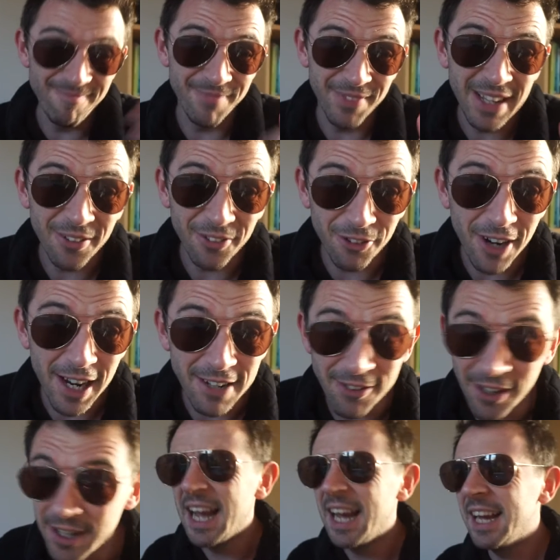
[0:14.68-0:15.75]
sounds great,
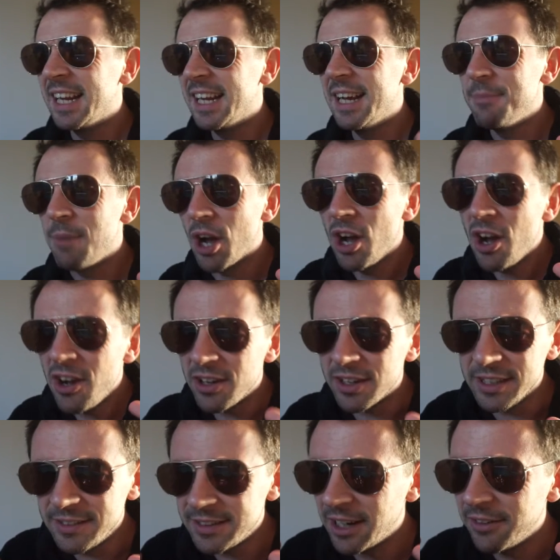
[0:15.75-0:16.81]
right? And my
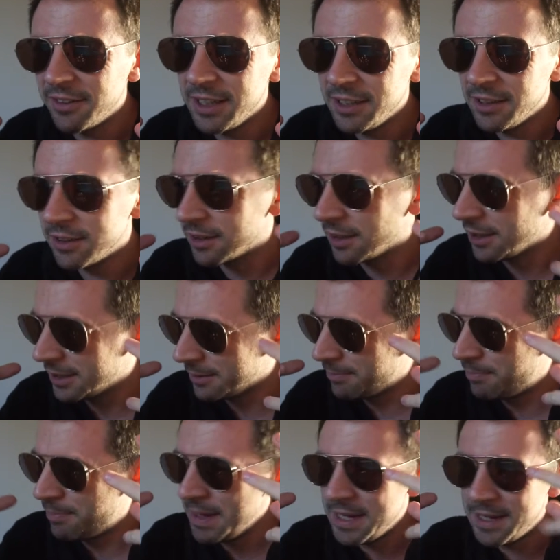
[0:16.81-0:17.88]
eyes currently look
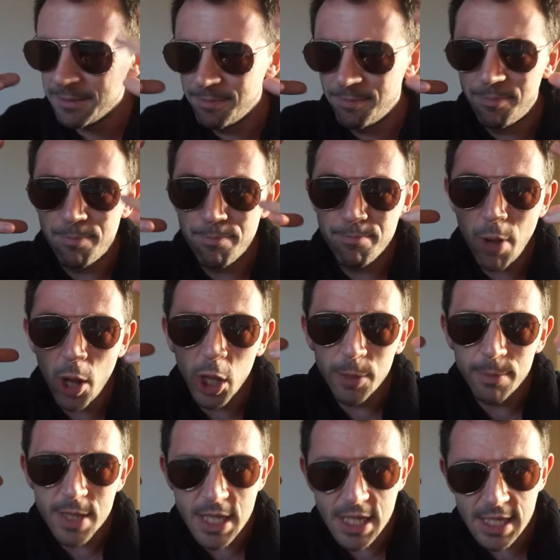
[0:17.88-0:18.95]
like big,
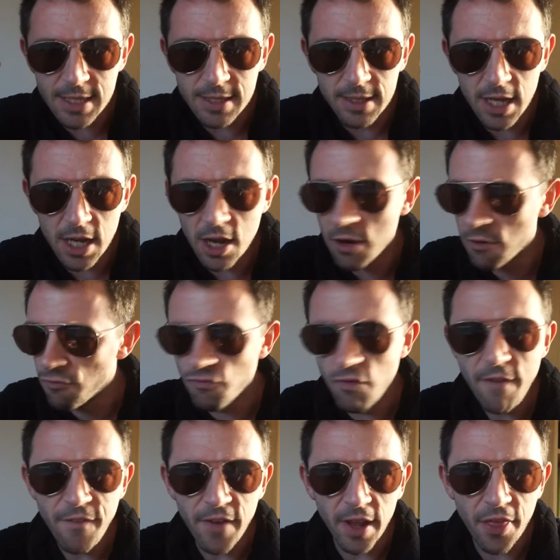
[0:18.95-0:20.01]
bulbous,
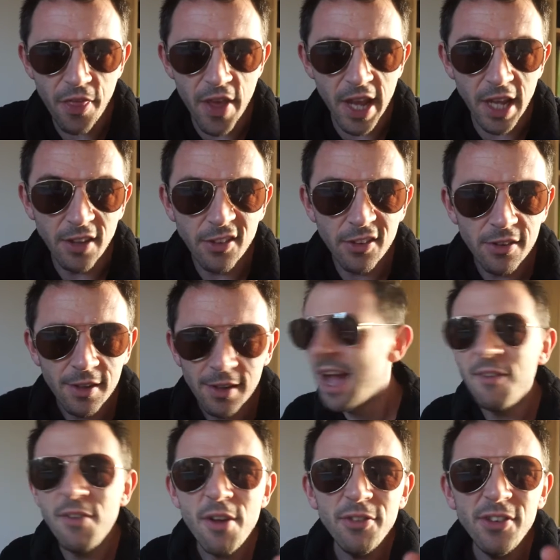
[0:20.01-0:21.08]
horrific things.
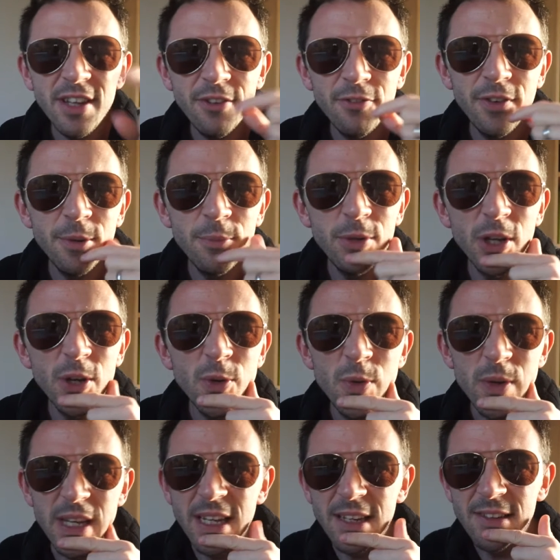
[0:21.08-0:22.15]
Have you ever seen the film
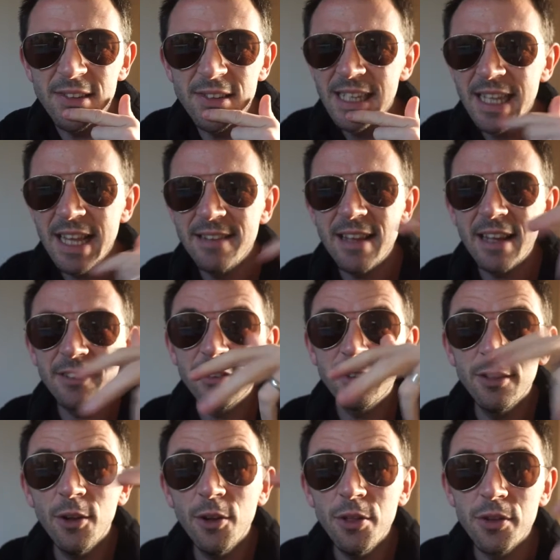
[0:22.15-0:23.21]
Goonies? There's that
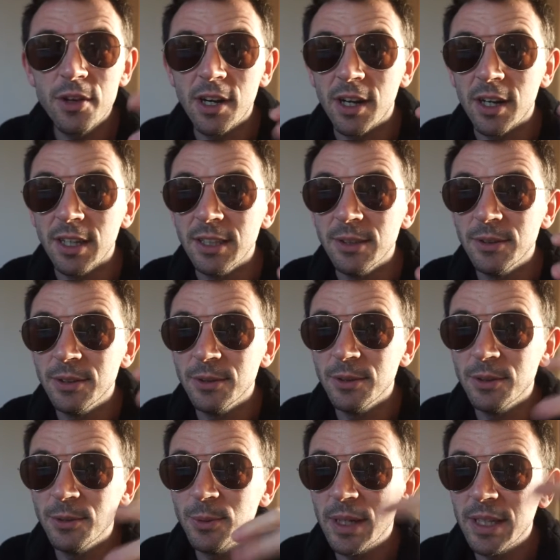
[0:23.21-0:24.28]
sloth guy,
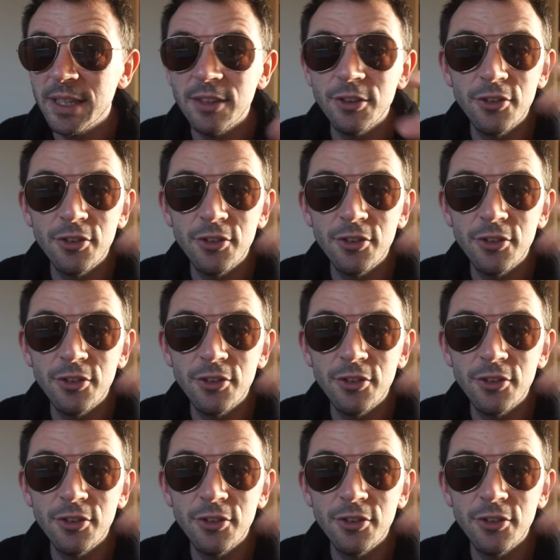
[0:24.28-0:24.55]
the one that